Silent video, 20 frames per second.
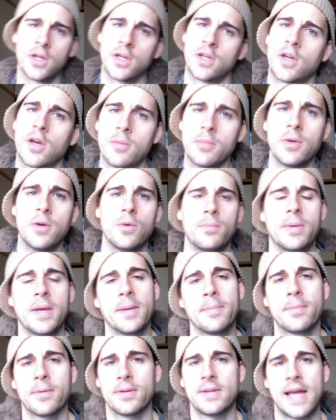commute
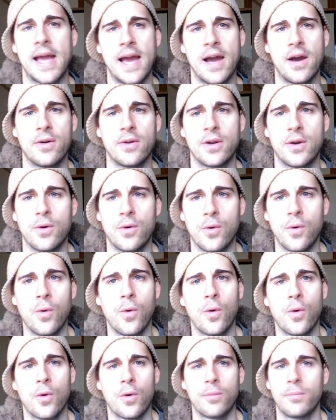people down
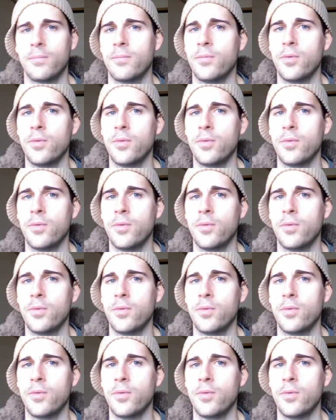or